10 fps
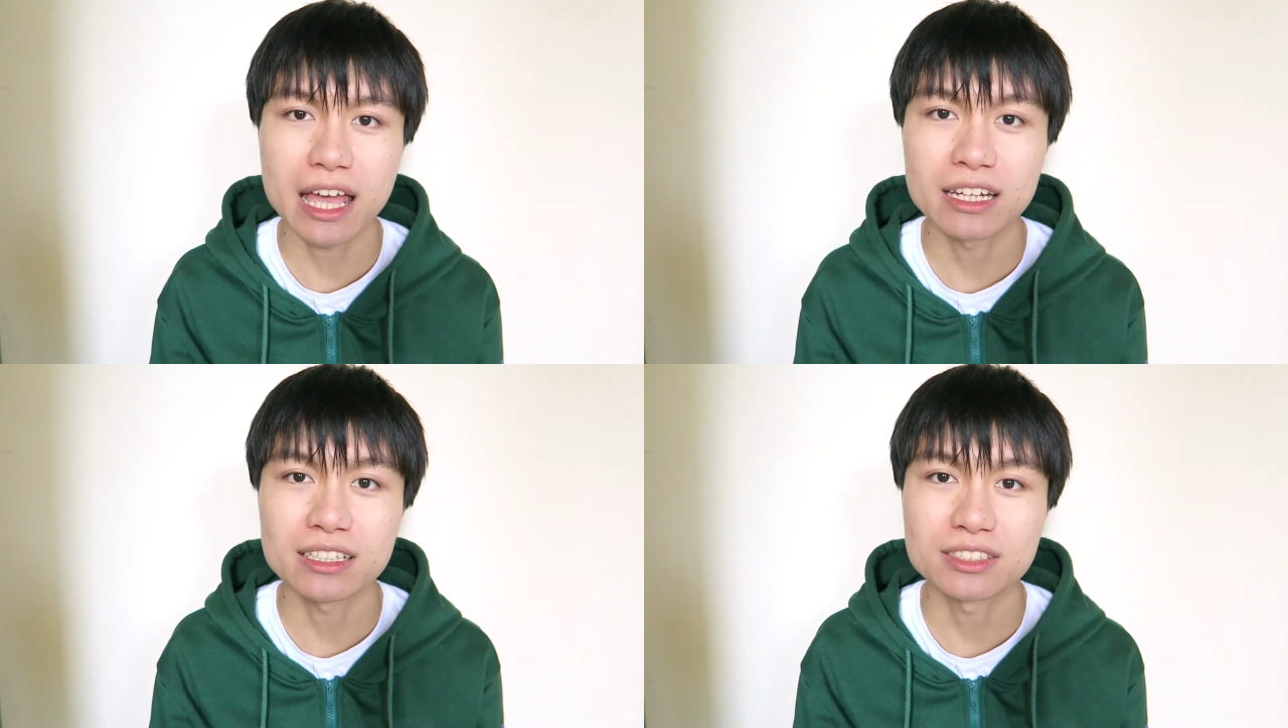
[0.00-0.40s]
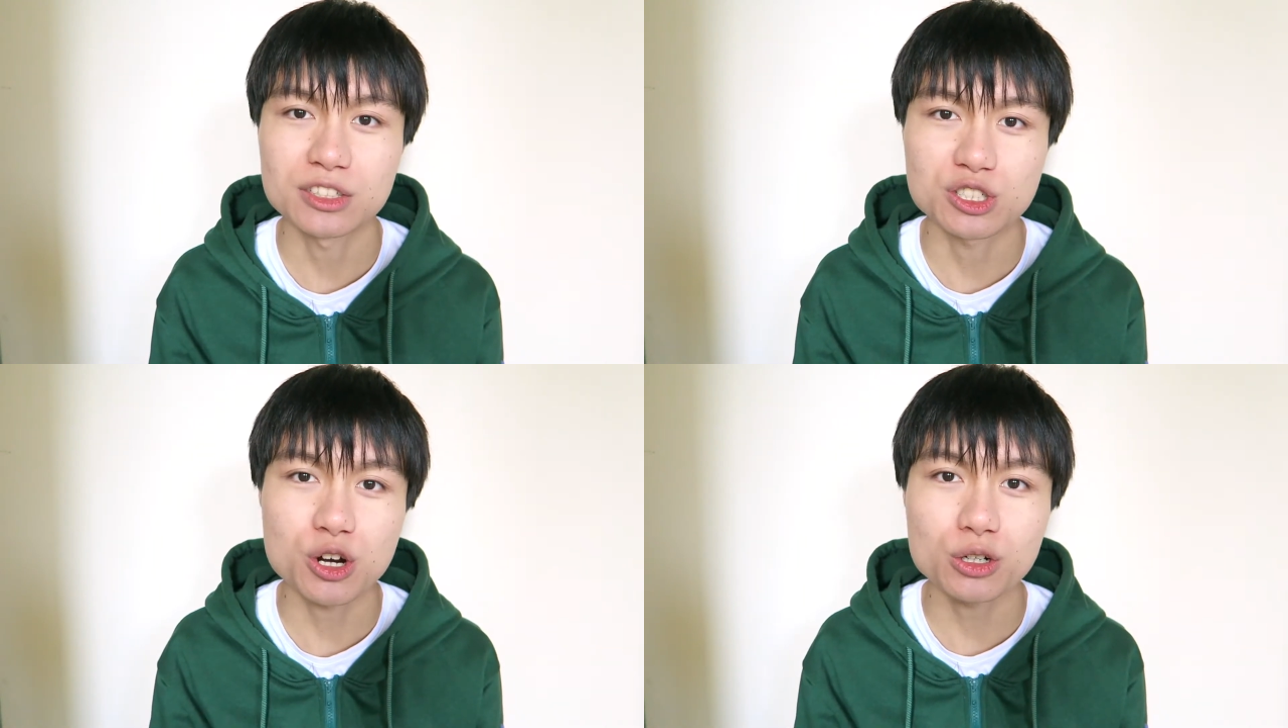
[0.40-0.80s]
It is
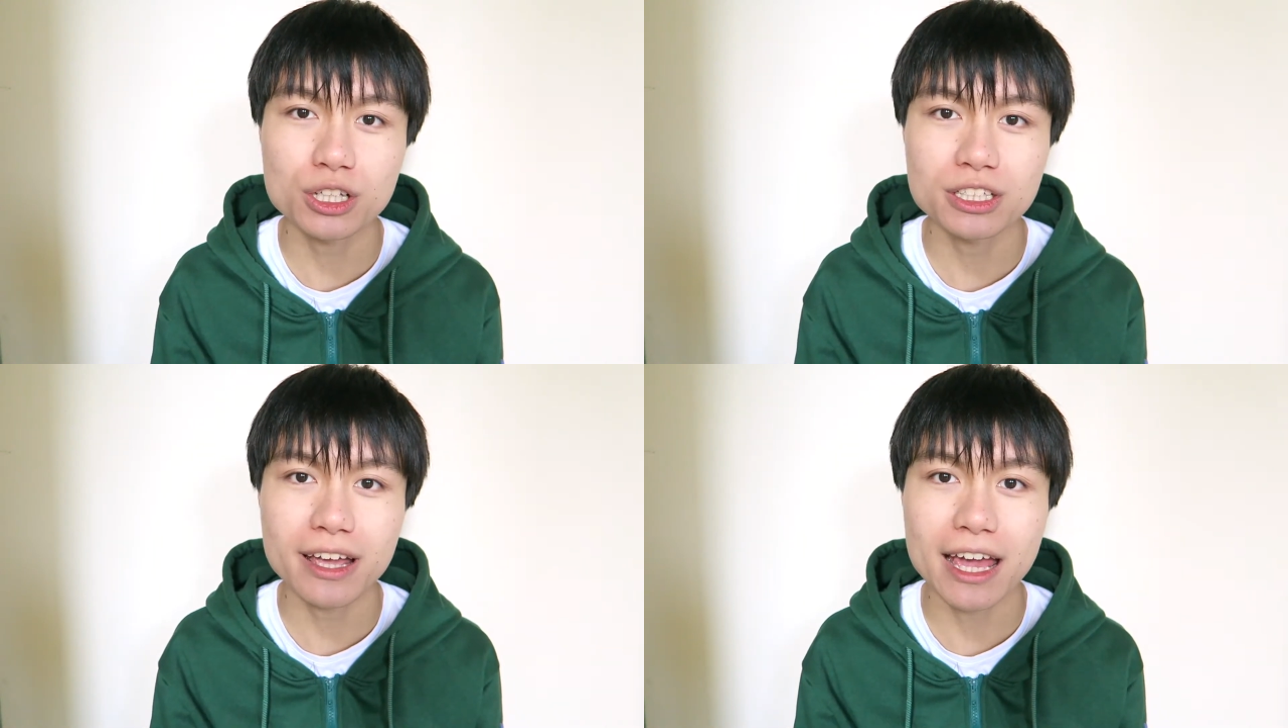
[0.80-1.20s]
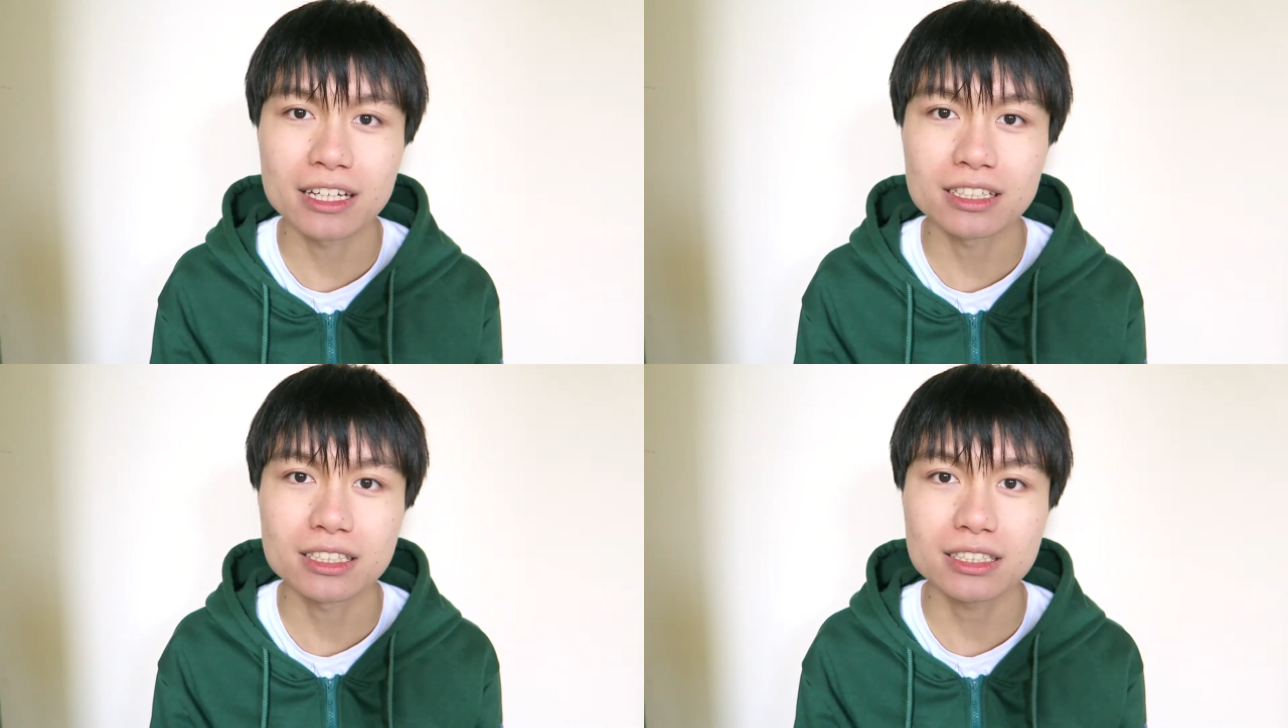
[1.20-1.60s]
a chocolate
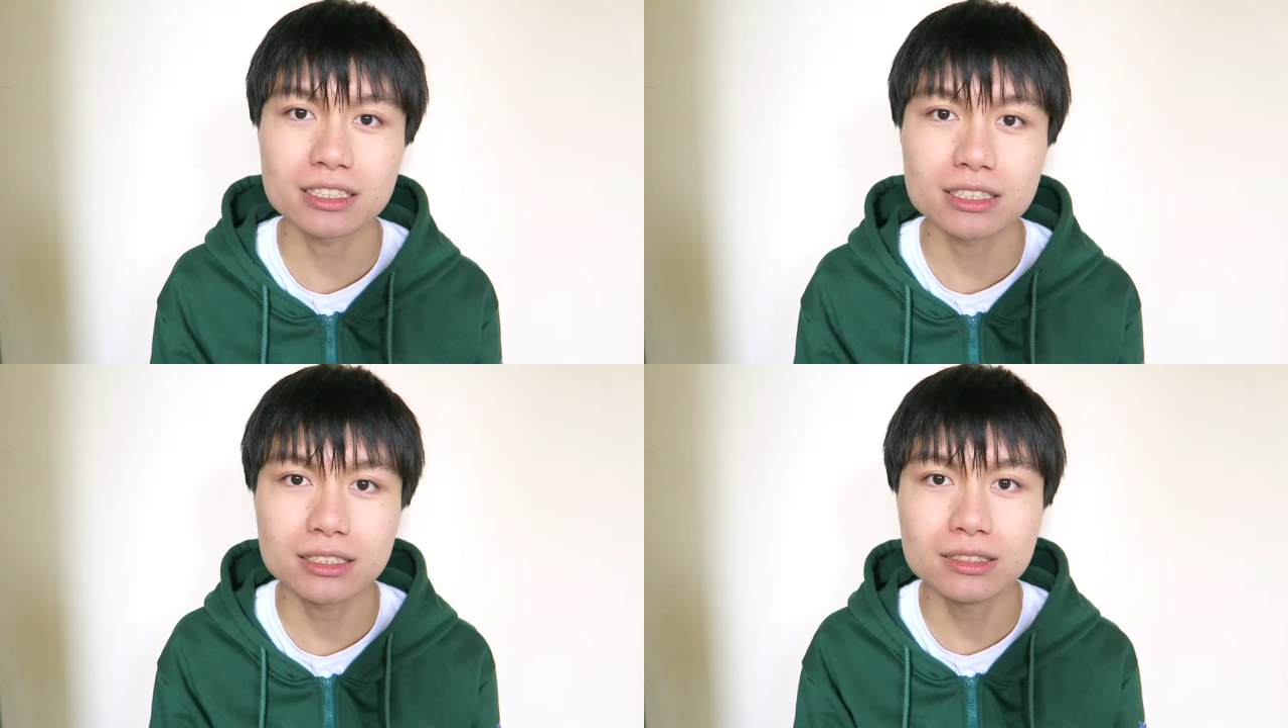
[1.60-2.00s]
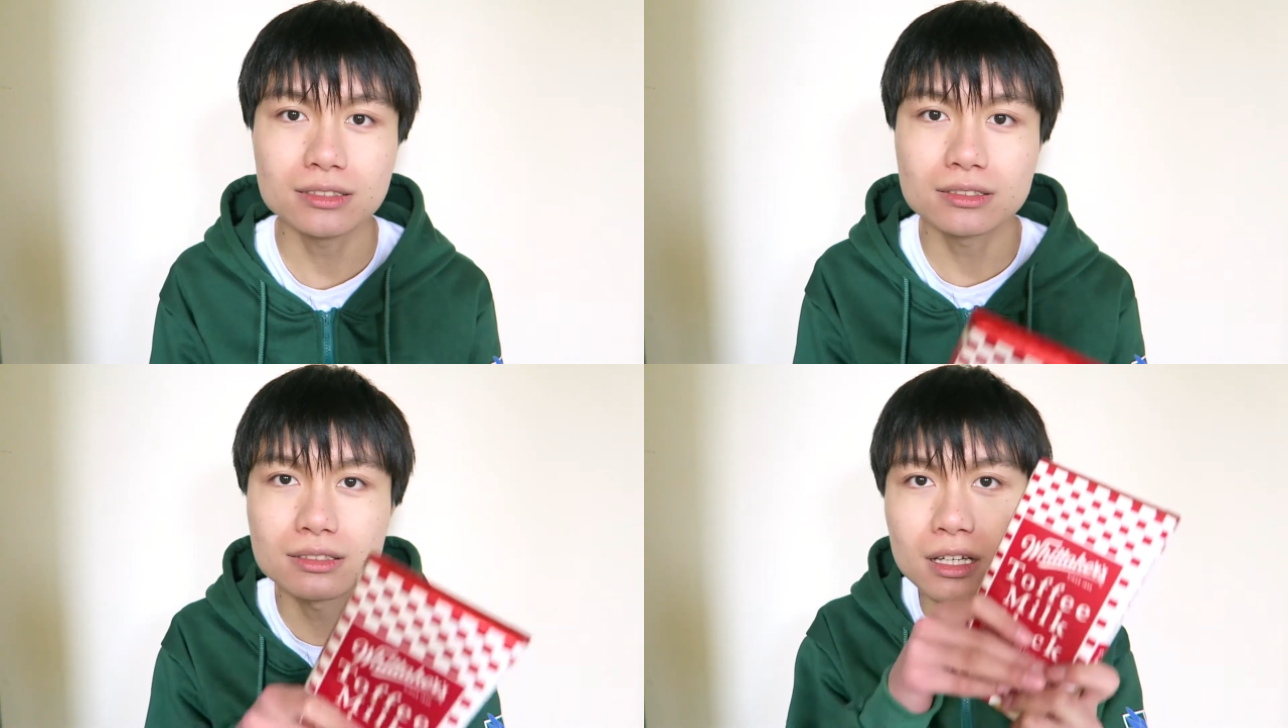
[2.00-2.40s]
and it
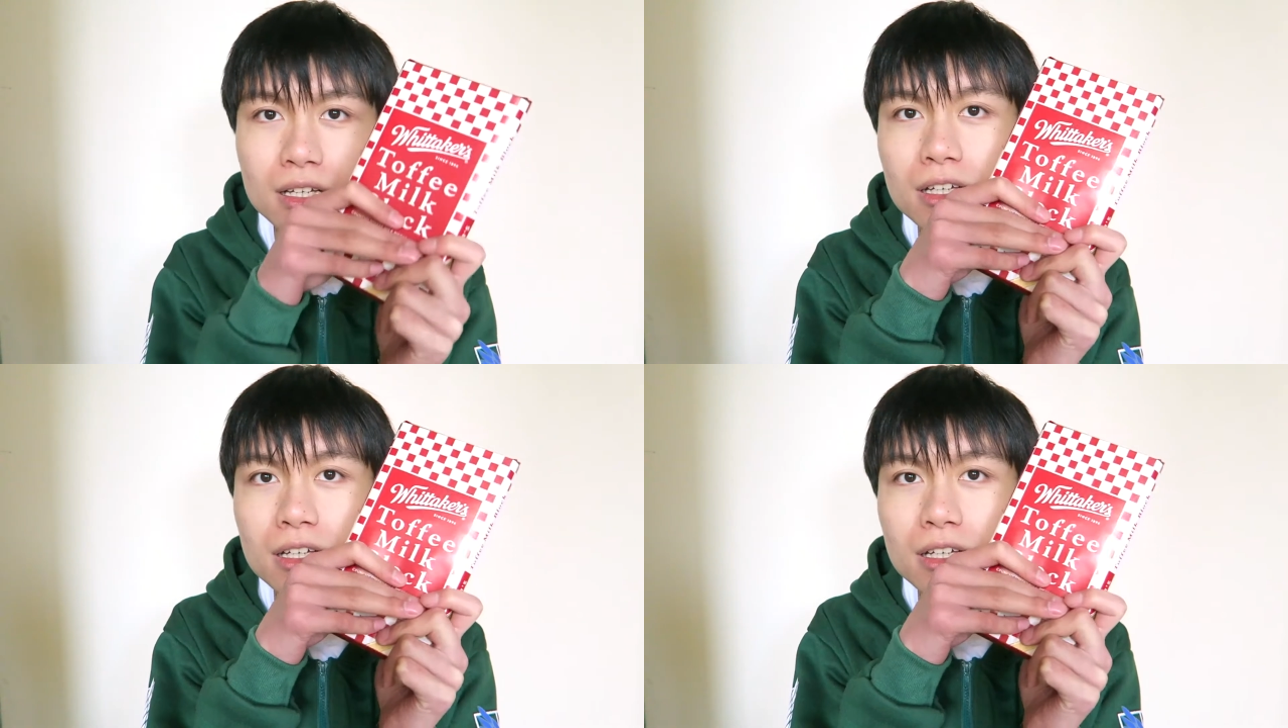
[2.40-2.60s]
is